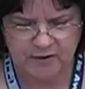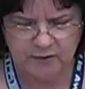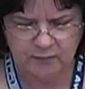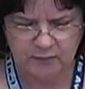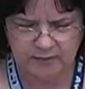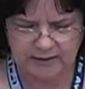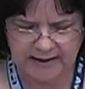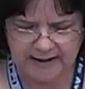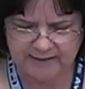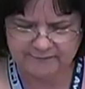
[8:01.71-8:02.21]

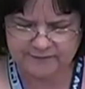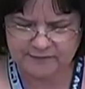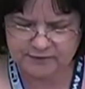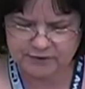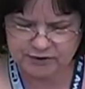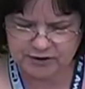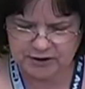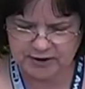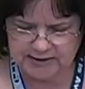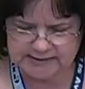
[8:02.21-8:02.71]
Well, after
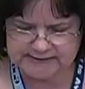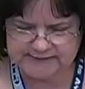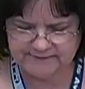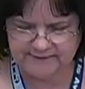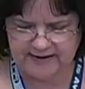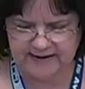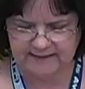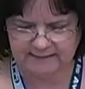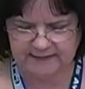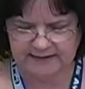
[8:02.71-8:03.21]
John's
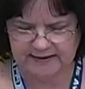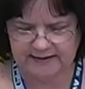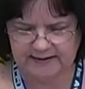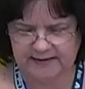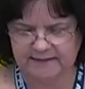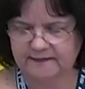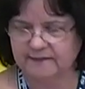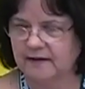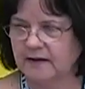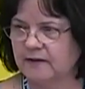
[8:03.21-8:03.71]
family and
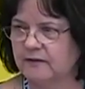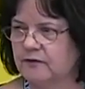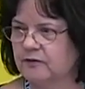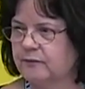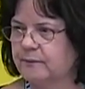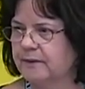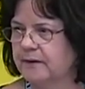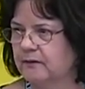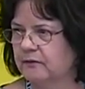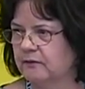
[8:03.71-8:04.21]
his
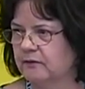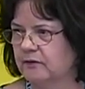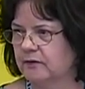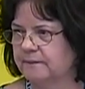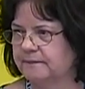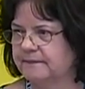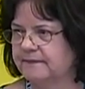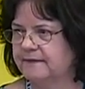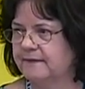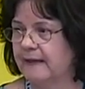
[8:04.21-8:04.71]
other
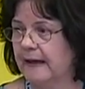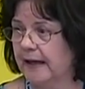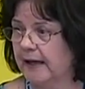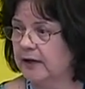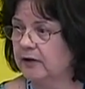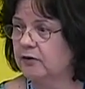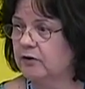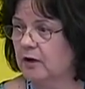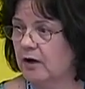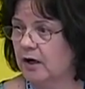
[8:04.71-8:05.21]
pilgrims
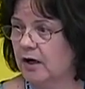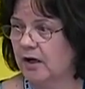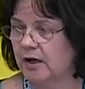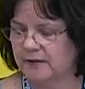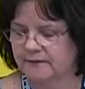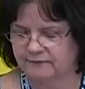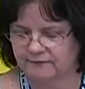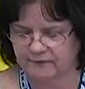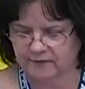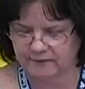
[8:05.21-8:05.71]
thanked God
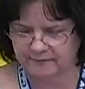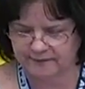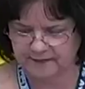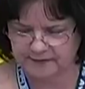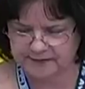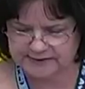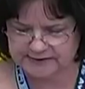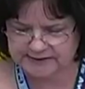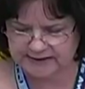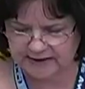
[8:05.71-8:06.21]
for their
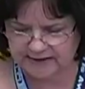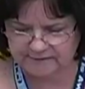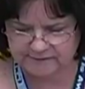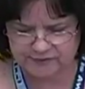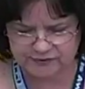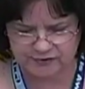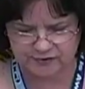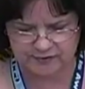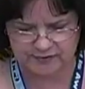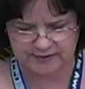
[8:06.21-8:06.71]
safe
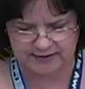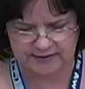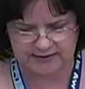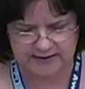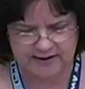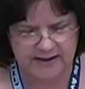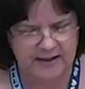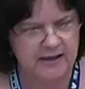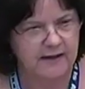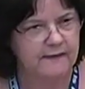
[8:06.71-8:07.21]
journey,
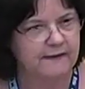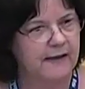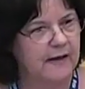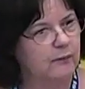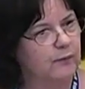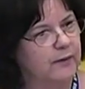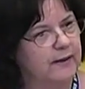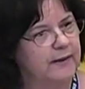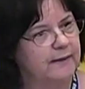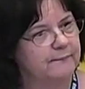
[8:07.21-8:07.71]
they
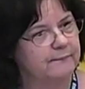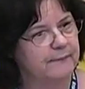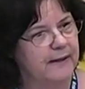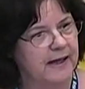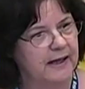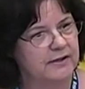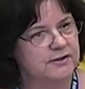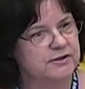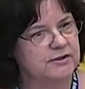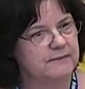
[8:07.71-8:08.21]
went
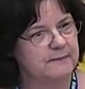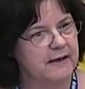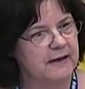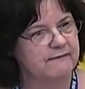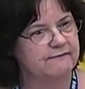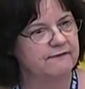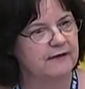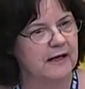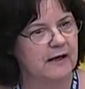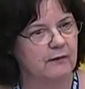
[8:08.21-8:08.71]
back to the
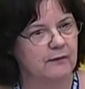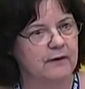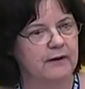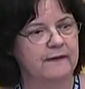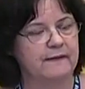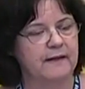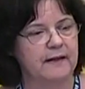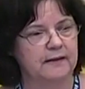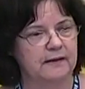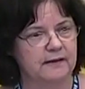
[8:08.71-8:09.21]
Mayflower and
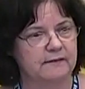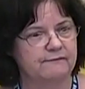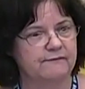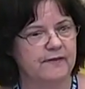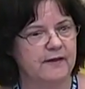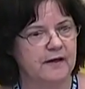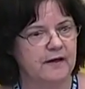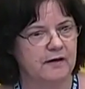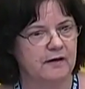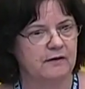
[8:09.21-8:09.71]
they
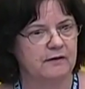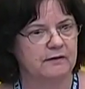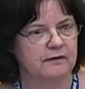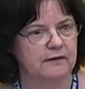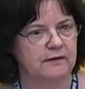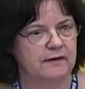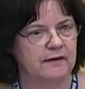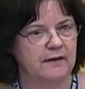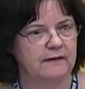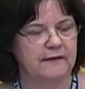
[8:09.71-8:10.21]
lived there.
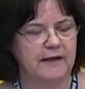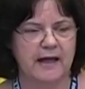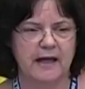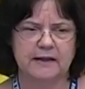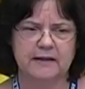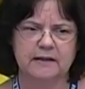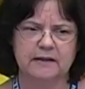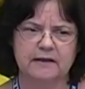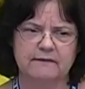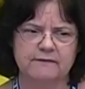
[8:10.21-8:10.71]
And they
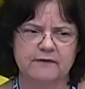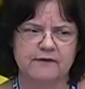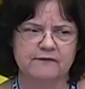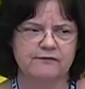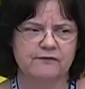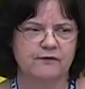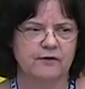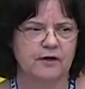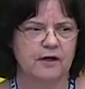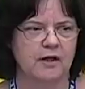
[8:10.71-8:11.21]
had to live there
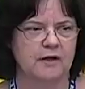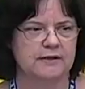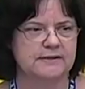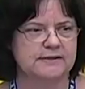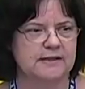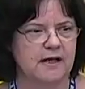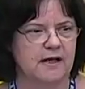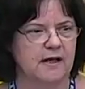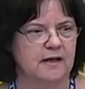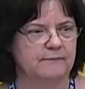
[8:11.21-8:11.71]
for a long
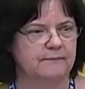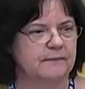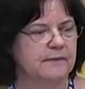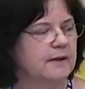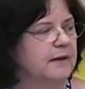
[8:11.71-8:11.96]
time.